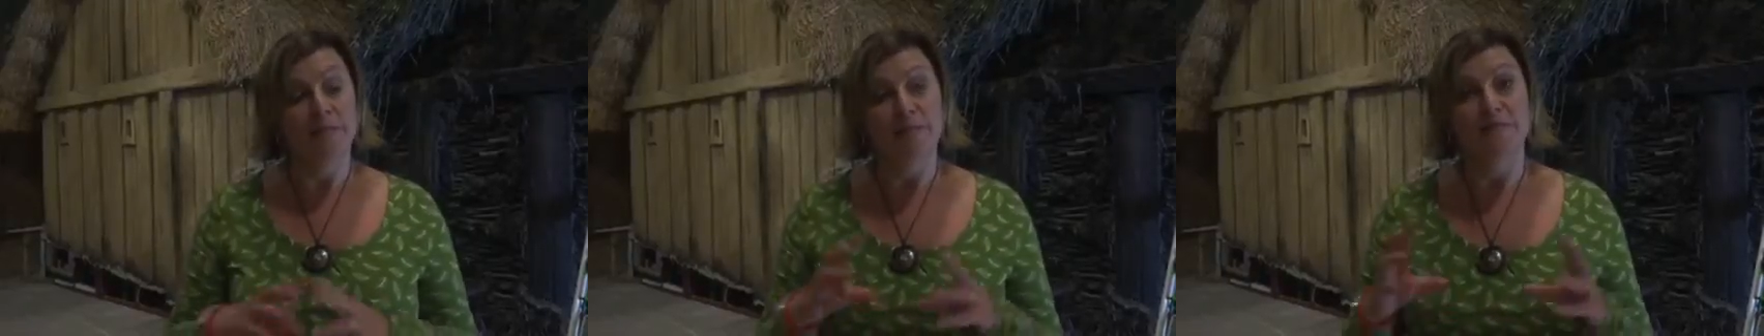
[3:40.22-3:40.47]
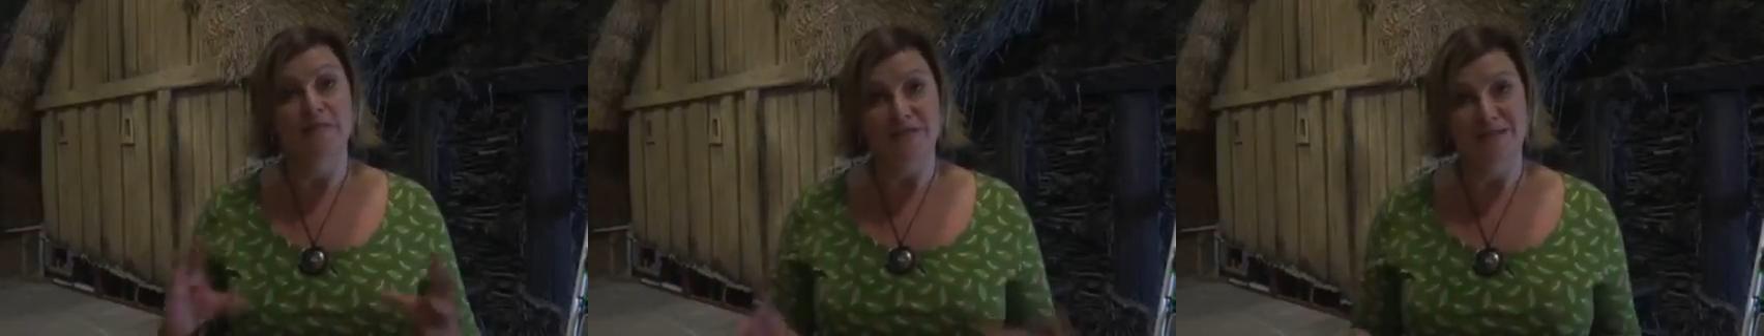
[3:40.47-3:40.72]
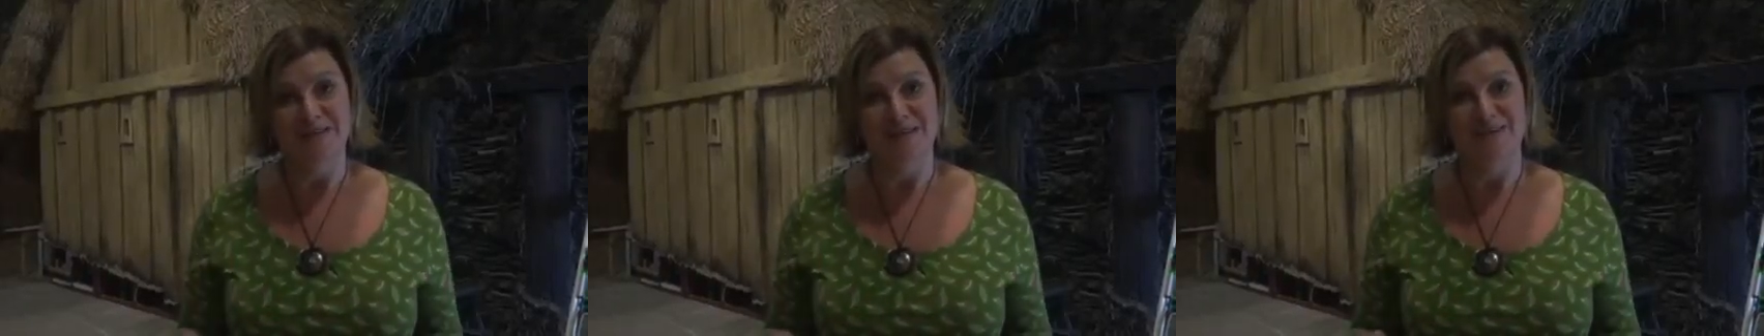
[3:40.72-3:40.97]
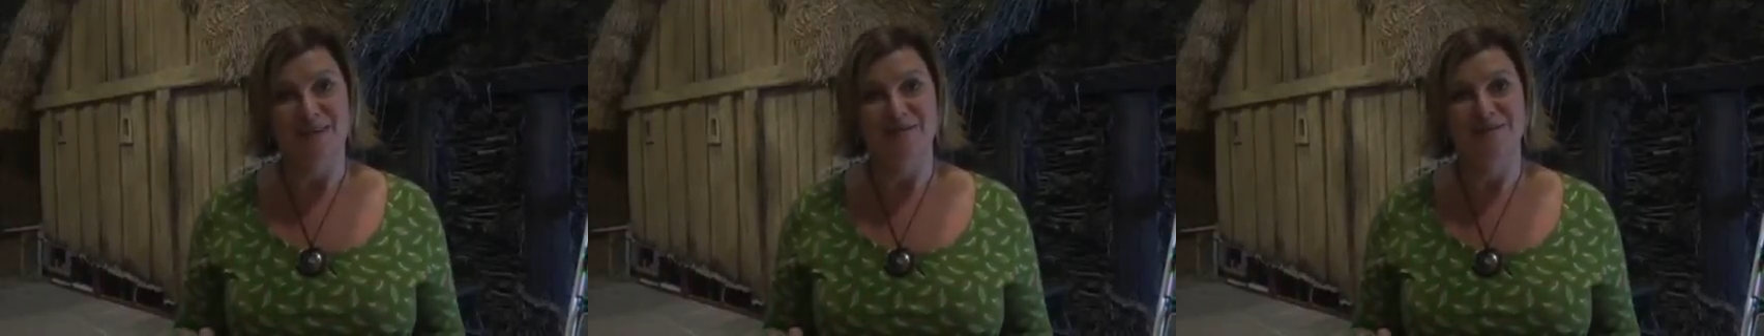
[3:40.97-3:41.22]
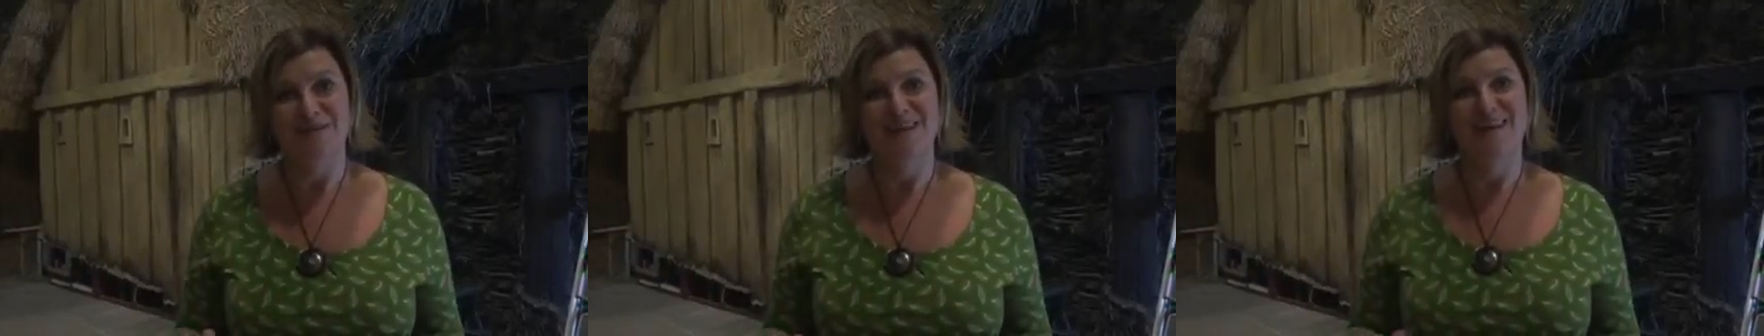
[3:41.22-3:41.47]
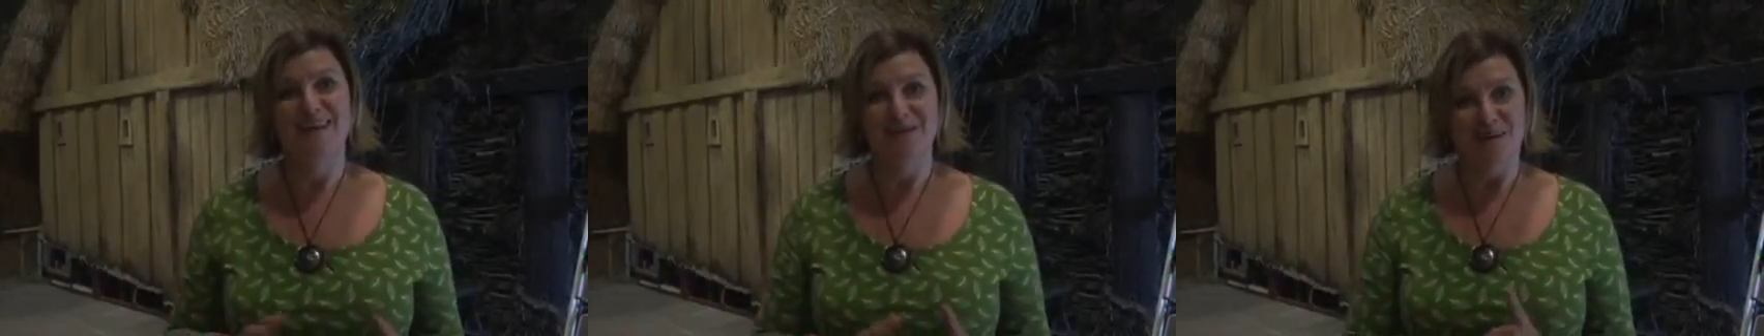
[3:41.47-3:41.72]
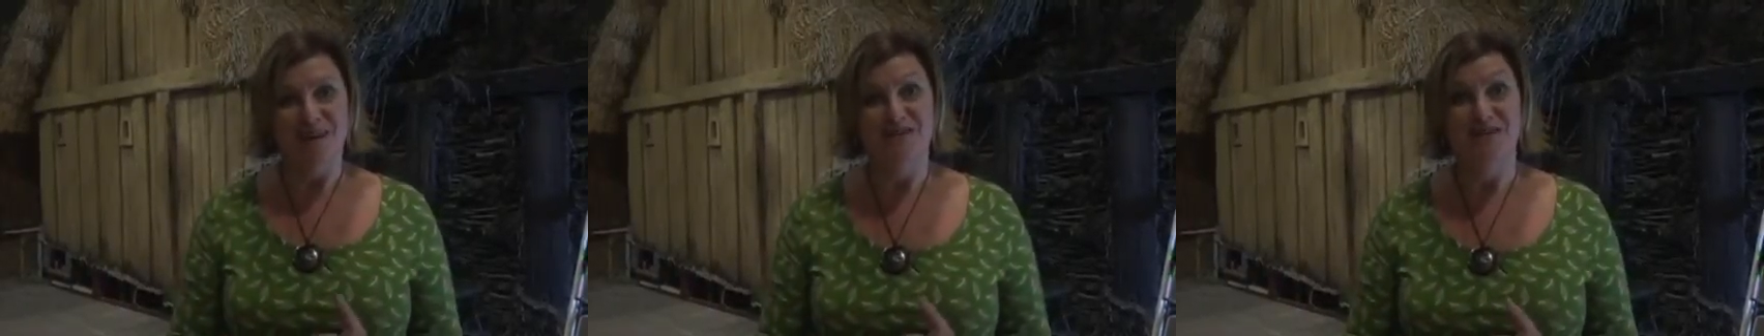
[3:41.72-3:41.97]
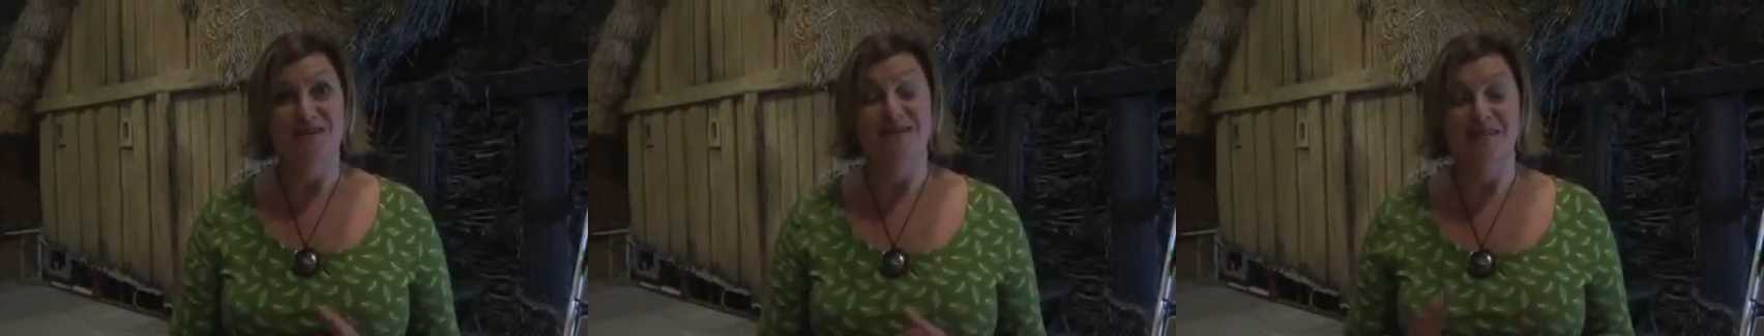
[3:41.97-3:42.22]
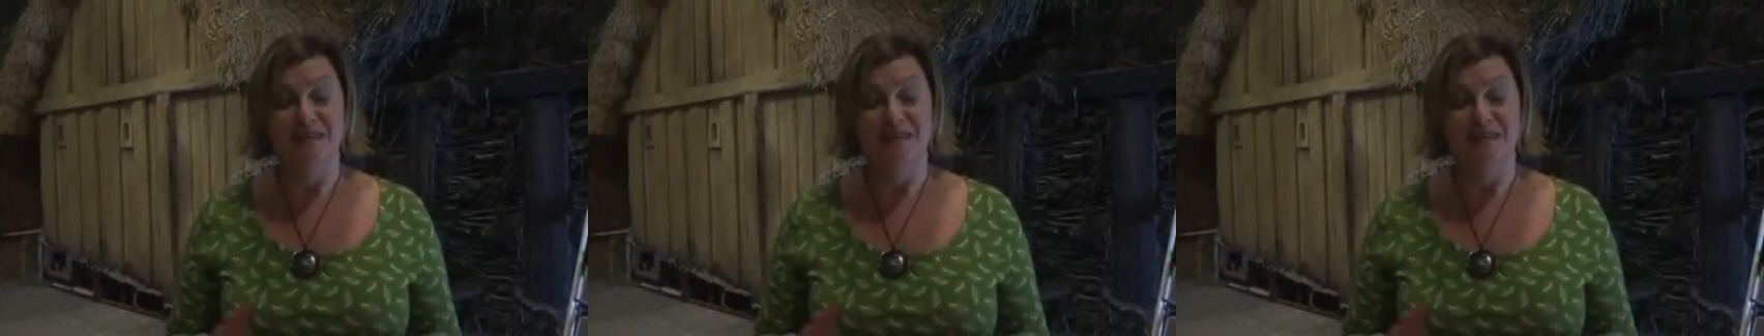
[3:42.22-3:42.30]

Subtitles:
People are visiting those attractions,